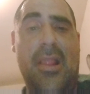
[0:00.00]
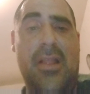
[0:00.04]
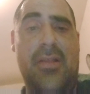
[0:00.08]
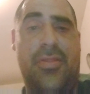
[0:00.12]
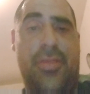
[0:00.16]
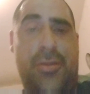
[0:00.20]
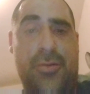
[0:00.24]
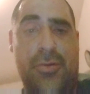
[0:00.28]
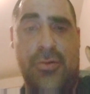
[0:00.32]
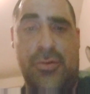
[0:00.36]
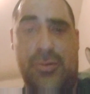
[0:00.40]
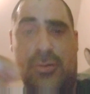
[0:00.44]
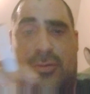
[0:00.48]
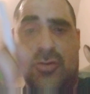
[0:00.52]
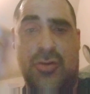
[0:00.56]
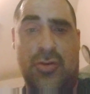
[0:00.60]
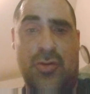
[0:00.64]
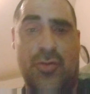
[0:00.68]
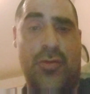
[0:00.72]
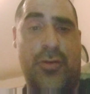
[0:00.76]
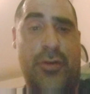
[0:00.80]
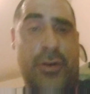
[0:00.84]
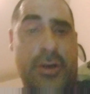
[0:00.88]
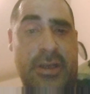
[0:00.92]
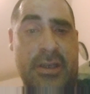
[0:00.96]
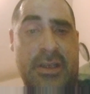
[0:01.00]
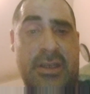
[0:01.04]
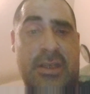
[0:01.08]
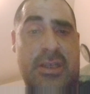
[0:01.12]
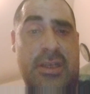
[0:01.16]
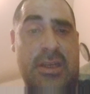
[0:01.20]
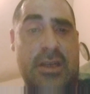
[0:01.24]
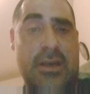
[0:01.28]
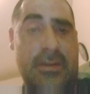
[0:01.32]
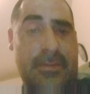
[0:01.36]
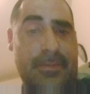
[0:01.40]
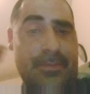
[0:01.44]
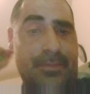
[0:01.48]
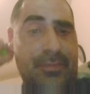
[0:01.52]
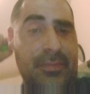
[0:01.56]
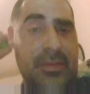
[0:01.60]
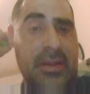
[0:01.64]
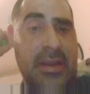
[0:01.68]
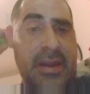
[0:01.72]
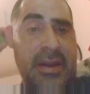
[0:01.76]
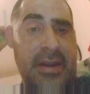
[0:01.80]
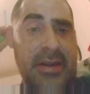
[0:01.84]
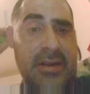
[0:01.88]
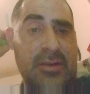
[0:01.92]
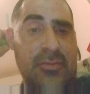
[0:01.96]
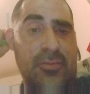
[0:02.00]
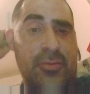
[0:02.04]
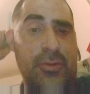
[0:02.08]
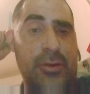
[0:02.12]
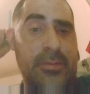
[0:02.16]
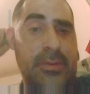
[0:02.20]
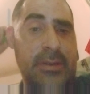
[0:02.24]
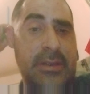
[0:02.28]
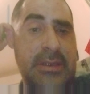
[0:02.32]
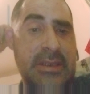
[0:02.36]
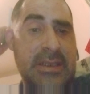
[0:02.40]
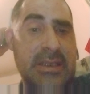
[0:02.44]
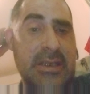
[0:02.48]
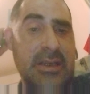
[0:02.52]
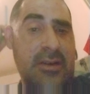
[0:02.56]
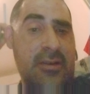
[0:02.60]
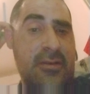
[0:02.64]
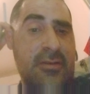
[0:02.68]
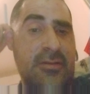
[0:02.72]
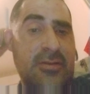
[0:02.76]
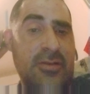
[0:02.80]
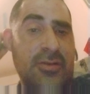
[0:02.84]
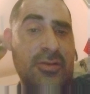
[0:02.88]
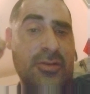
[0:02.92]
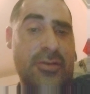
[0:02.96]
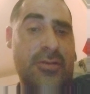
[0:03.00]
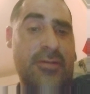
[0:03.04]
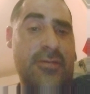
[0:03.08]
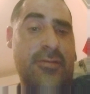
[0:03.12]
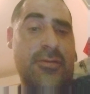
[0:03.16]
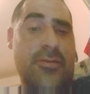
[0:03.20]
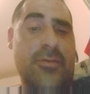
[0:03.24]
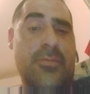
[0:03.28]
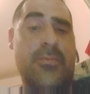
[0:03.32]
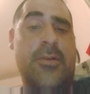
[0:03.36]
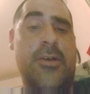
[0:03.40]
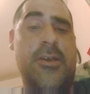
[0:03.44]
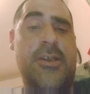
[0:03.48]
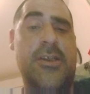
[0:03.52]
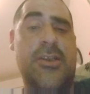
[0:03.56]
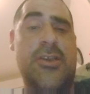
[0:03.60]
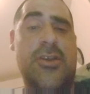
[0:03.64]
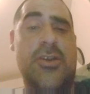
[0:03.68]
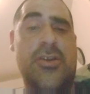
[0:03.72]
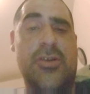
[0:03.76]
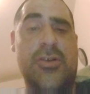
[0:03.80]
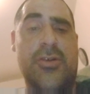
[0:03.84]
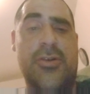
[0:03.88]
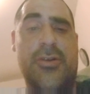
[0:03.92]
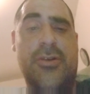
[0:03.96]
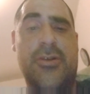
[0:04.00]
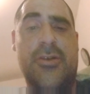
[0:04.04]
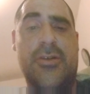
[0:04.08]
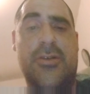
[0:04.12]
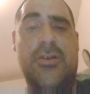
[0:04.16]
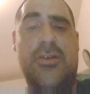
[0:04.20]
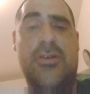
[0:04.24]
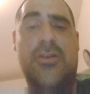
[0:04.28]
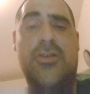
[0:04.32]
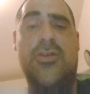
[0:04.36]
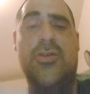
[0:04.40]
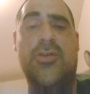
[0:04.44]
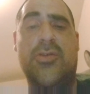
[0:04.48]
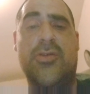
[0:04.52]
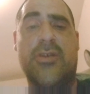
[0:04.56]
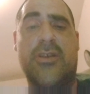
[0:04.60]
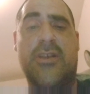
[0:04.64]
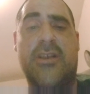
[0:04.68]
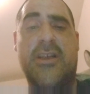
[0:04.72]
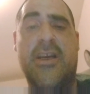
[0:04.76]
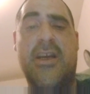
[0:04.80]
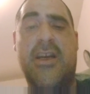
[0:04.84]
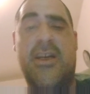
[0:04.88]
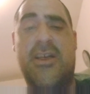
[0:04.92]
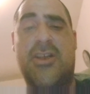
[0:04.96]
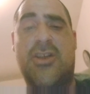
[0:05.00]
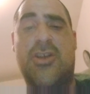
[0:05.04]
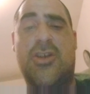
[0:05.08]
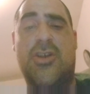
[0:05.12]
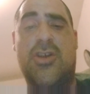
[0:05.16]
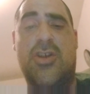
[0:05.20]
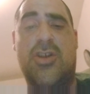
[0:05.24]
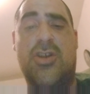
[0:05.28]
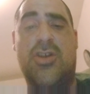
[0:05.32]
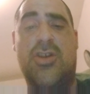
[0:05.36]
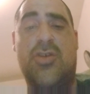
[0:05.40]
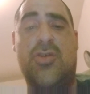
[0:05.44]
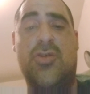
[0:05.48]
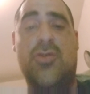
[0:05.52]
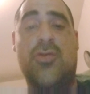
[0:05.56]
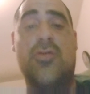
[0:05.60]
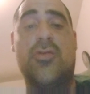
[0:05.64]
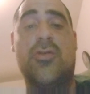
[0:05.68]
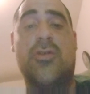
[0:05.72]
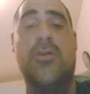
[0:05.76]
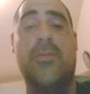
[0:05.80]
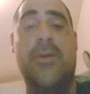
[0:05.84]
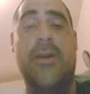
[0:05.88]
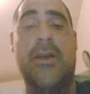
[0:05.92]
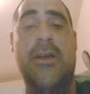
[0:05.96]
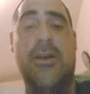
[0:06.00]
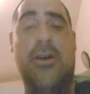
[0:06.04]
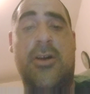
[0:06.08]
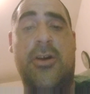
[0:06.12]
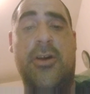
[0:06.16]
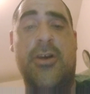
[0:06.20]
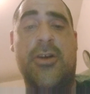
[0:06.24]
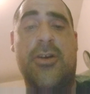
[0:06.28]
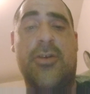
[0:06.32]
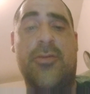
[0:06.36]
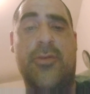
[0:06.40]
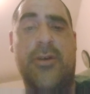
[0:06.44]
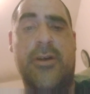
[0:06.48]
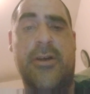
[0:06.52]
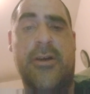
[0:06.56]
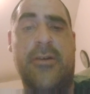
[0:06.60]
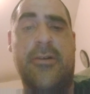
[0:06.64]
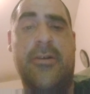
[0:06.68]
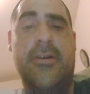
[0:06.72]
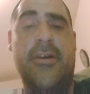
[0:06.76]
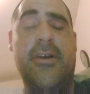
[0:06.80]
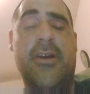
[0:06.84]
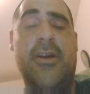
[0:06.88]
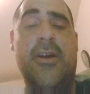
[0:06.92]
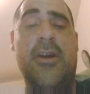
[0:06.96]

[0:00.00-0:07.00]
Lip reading: through droids that would be self-server modular to attach to the main hardware,